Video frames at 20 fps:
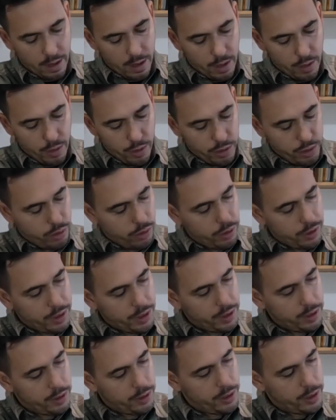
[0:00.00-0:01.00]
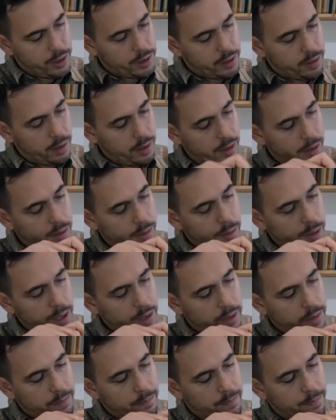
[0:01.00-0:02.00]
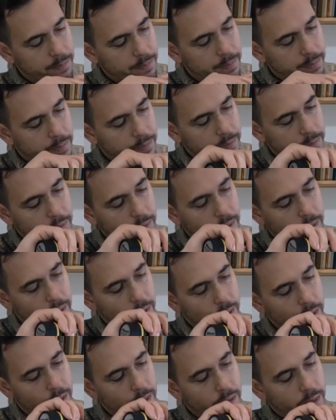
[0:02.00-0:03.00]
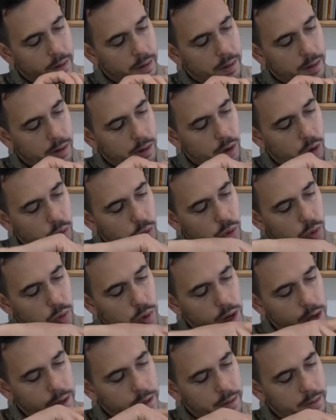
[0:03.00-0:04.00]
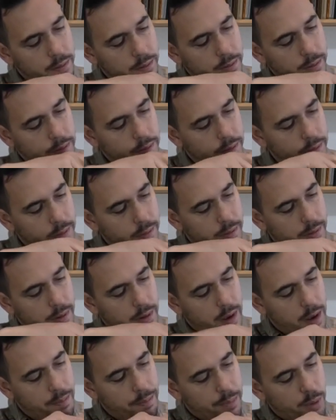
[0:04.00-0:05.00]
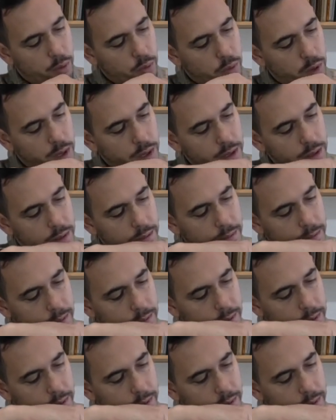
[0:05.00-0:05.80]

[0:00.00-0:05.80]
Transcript: I will torque it just a little bit. Lower one, upper one,